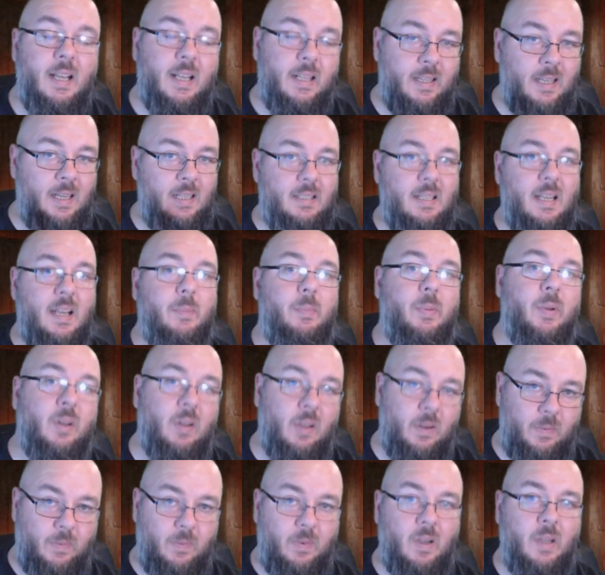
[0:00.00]
That's happened
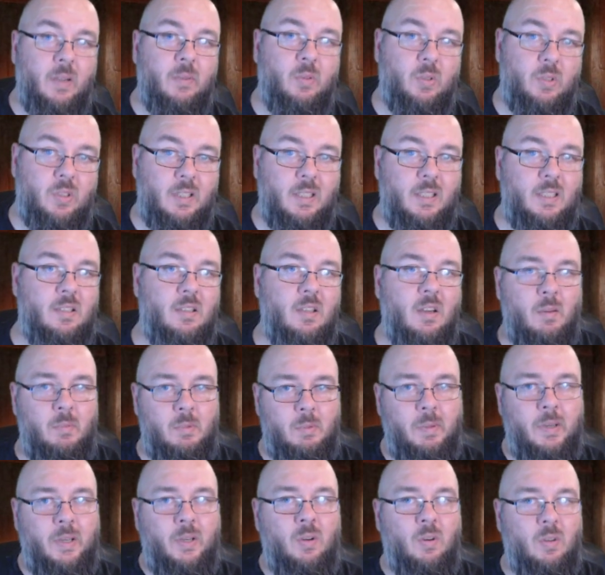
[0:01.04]
like five or six times,
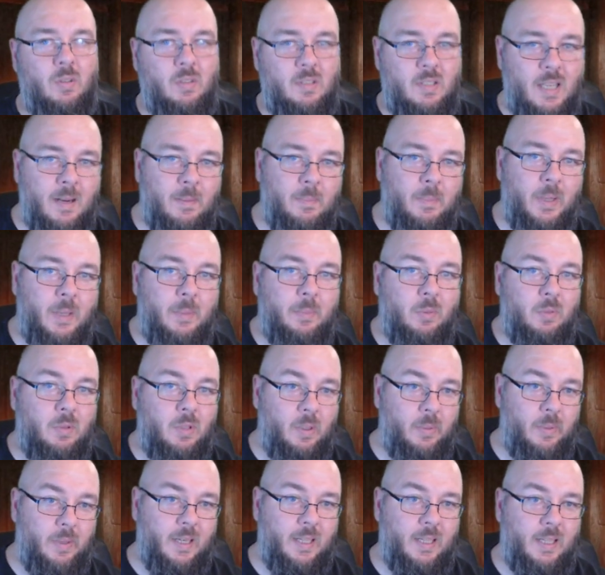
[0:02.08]
but you've got ten people
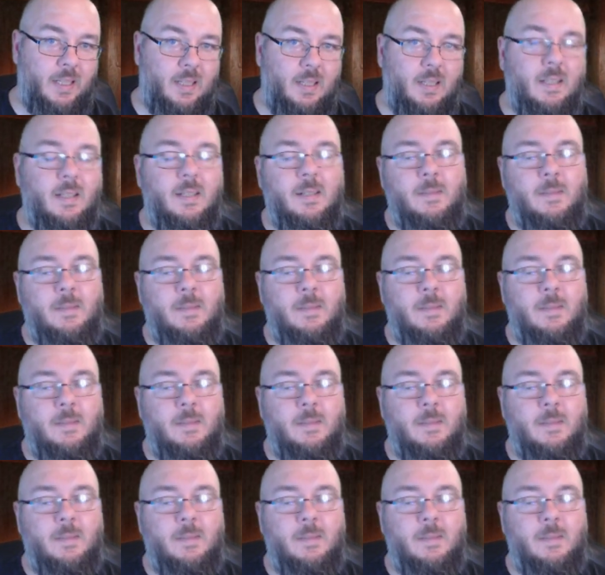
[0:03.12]
doing it.